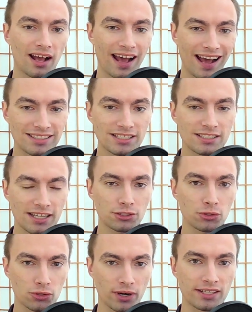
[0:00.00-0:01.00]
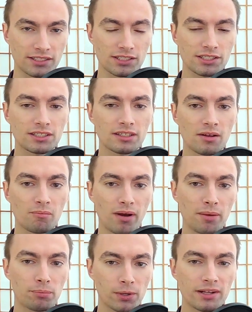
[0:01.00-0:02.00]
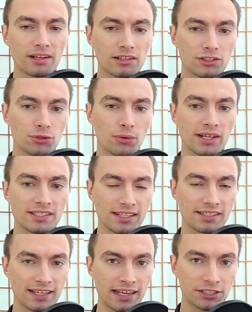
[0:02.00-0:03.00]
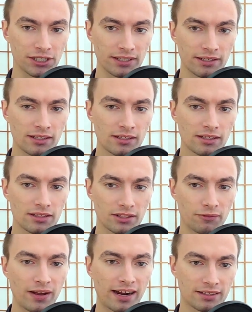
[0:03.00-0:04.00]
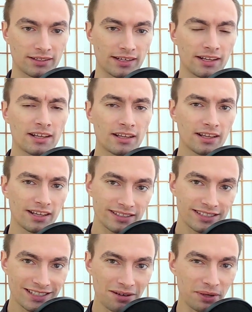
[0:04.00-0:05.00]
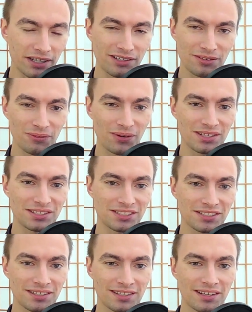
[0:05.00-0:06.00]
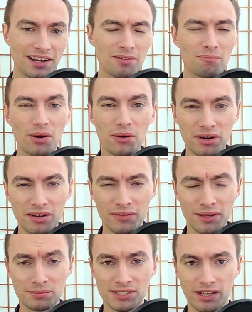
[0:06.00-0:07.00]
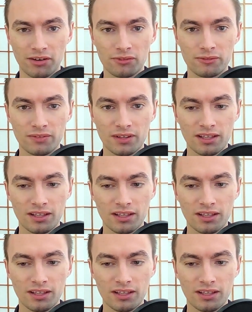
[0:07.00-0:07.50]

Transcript: existential crisis by bringing to his attention the fact that his stomach was part of himself,